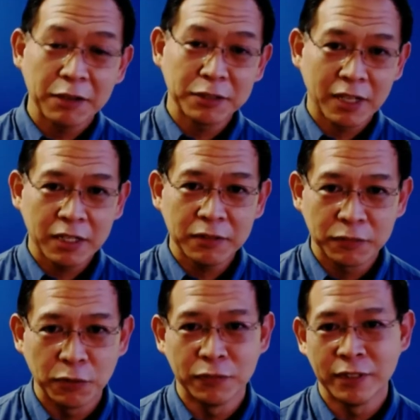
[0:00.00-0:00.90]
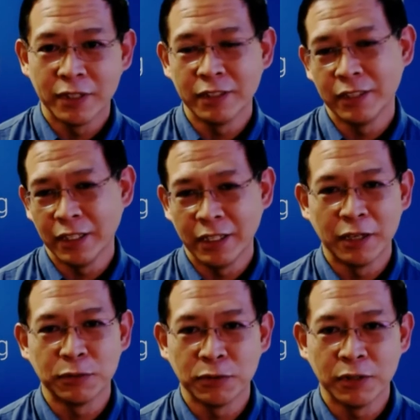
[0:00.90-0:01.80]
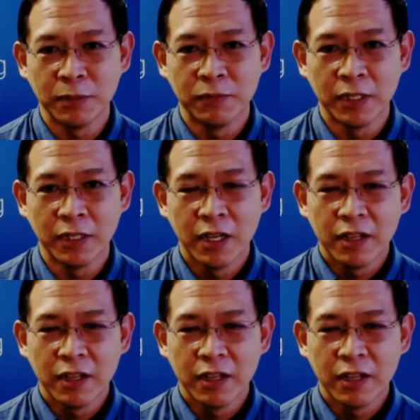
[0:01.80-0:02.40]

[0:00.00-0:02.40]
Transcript: outside of COVID-19 and outdoor UV